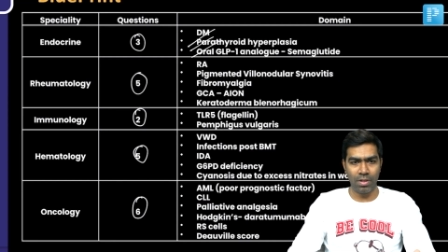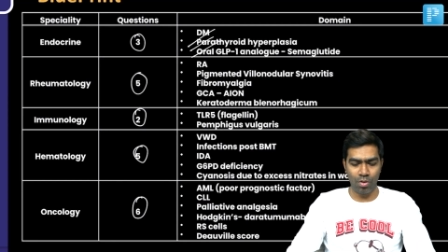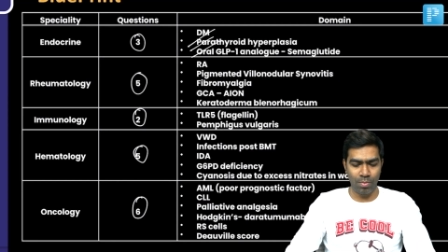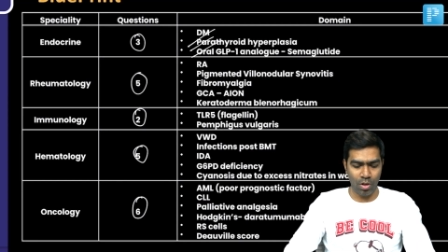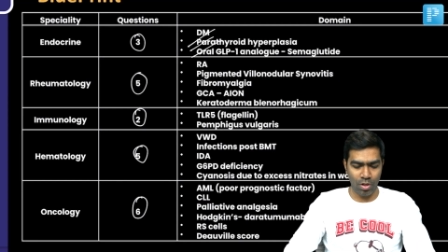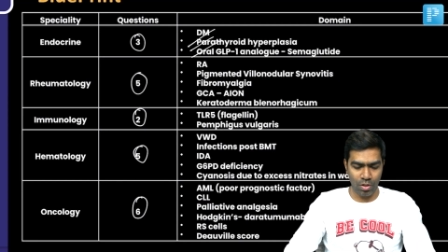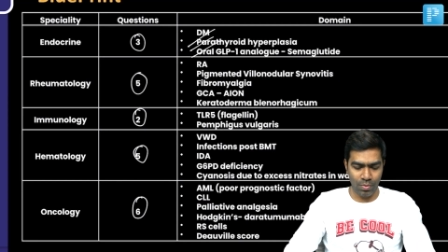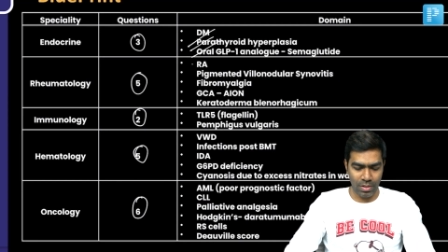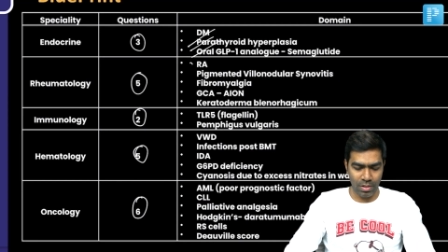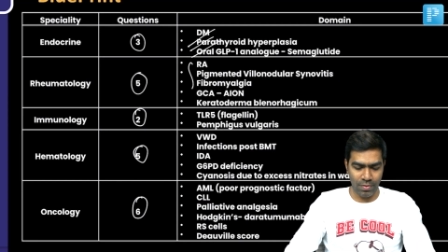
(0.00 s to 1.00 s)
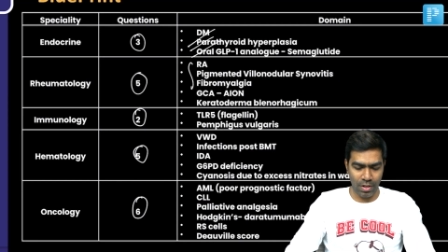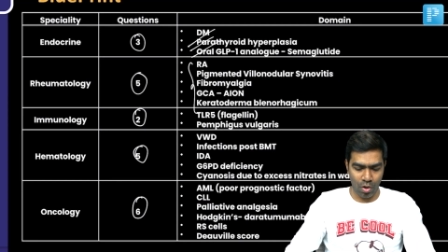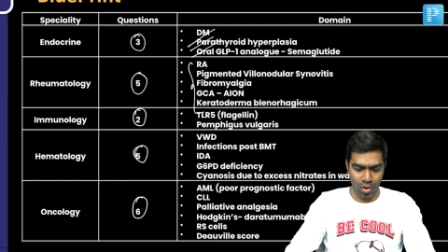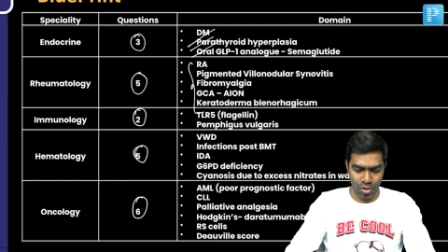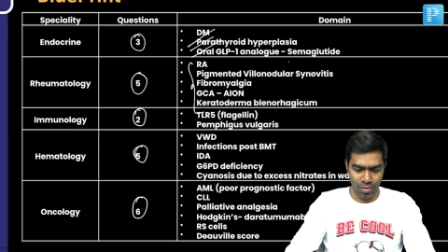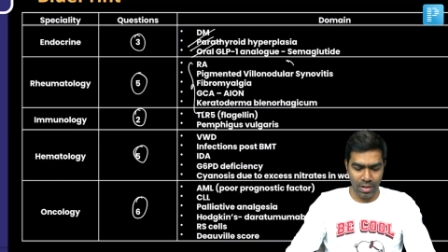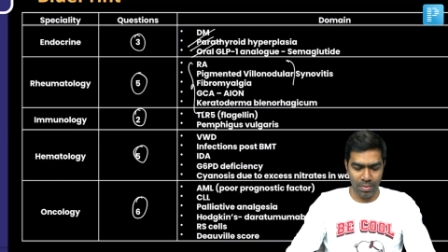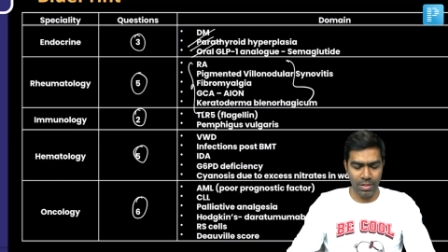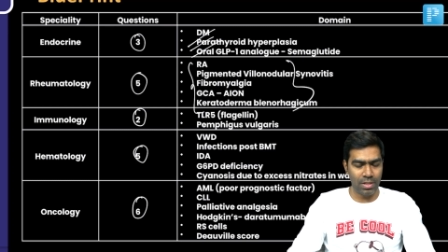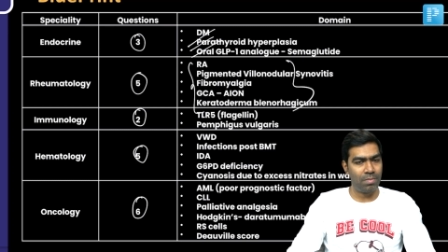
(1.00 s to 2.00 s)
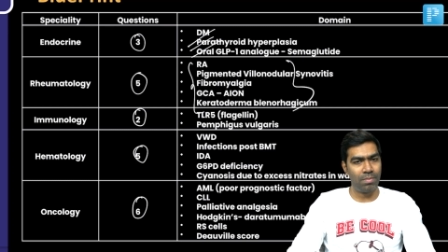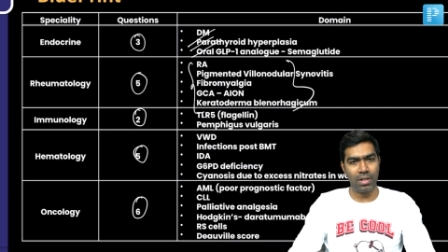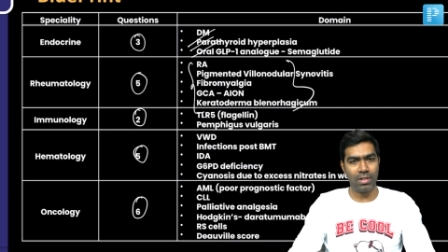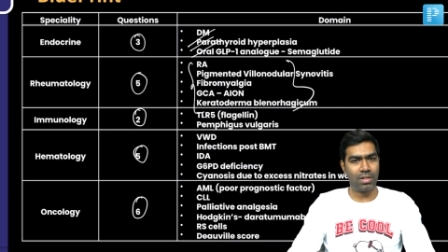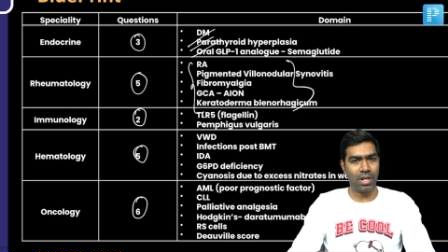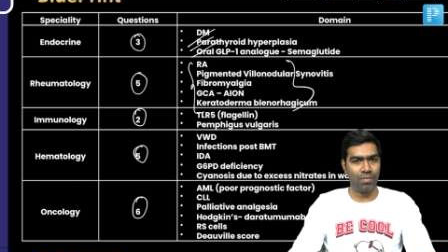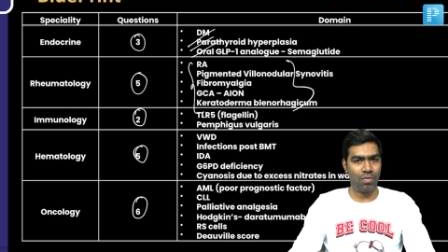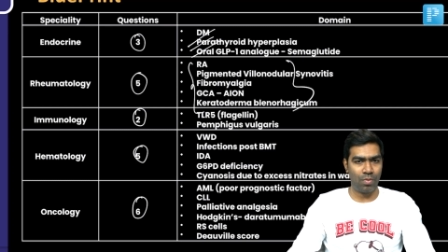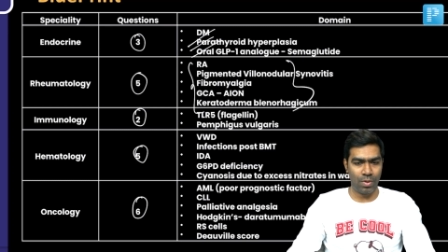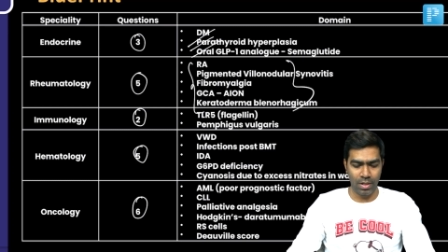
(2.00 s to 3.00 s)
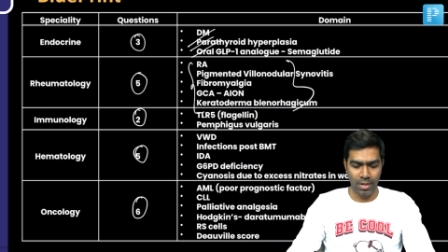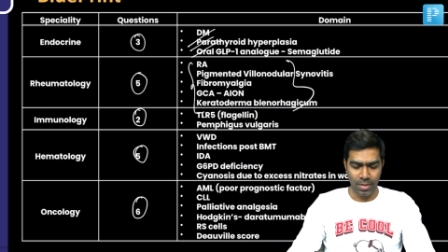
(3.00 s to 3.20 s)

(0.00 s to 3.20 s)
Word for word: Rheumatology questions were also very much simple and straightforward.